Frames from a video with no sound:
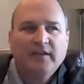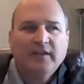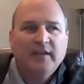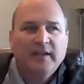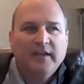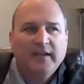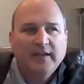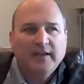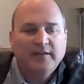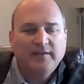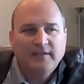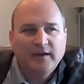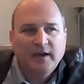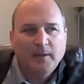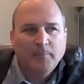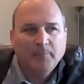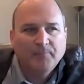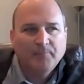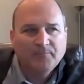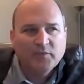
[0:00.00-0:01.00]
And
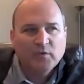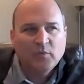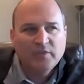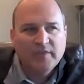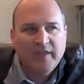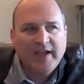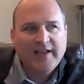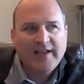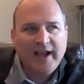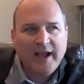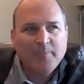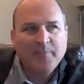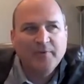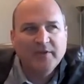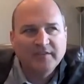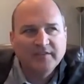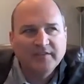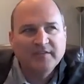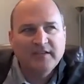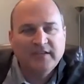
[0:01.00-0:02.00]
when that
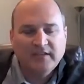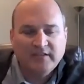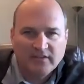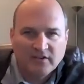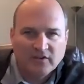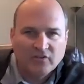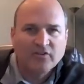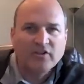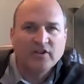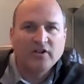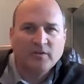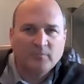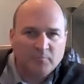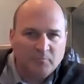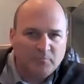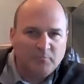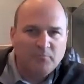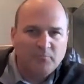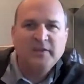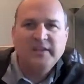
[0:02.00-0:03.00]
happens, there
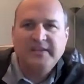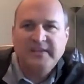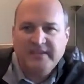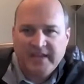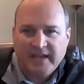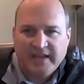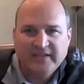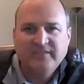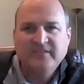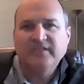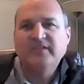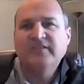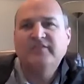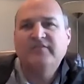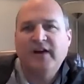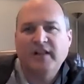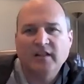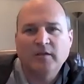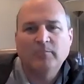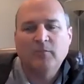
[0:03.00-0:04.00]
can begin to
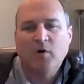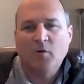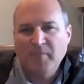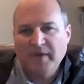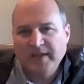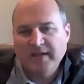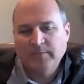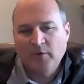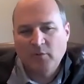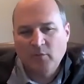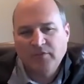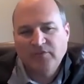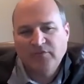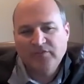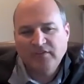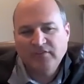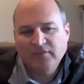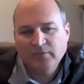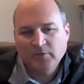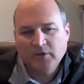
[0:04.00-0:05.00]
develop momentum. And we've
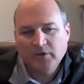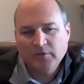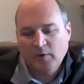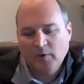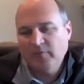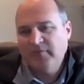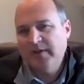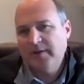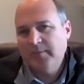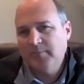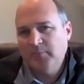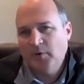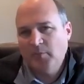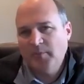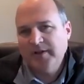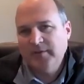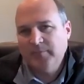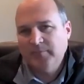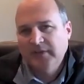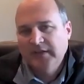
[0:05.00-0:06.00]
seen some good
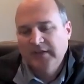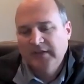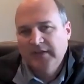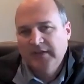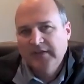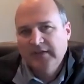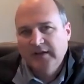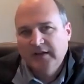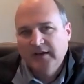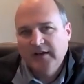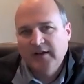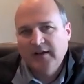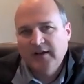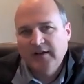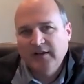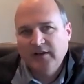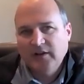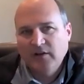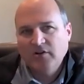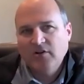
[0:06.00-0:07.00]
momentum
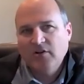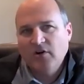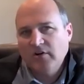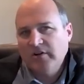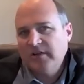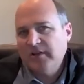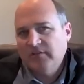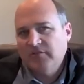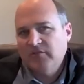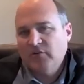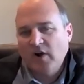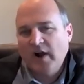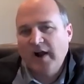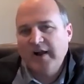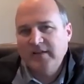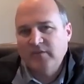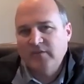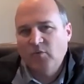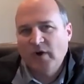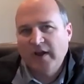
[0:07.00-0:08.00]
here in Kearney in a
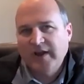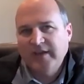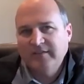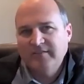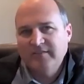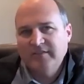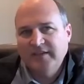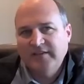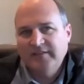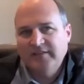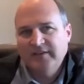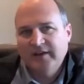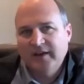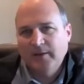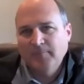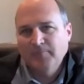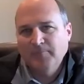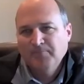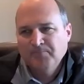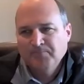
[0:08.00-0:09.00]
variety of ways
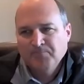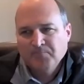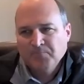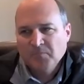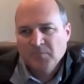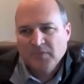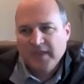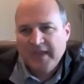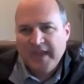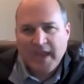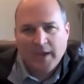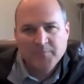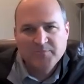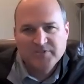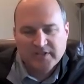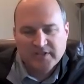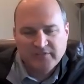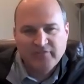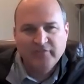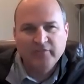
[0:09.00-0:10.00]
that
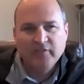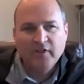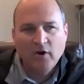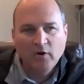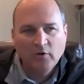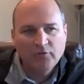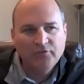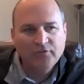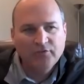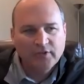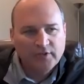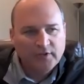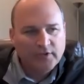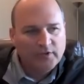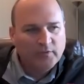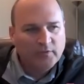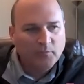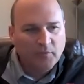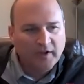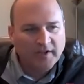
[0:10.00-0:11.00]
ebbs and flows.
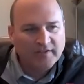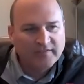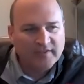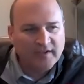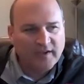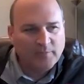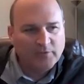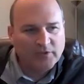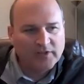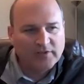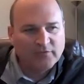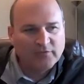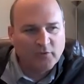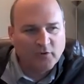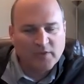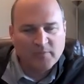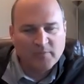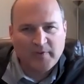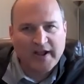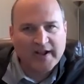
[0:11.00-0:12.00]
But I'm looking
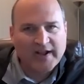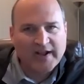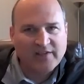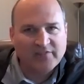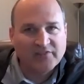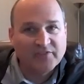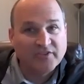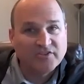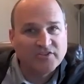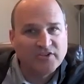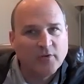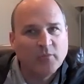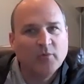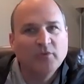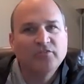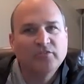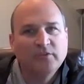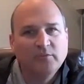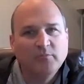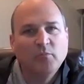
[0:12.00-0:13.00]
forward to the back half of this year
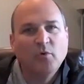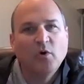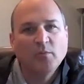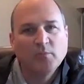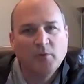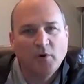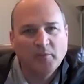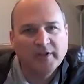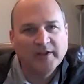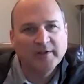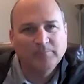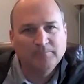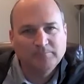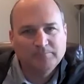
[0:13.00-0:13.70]
with some more momentum.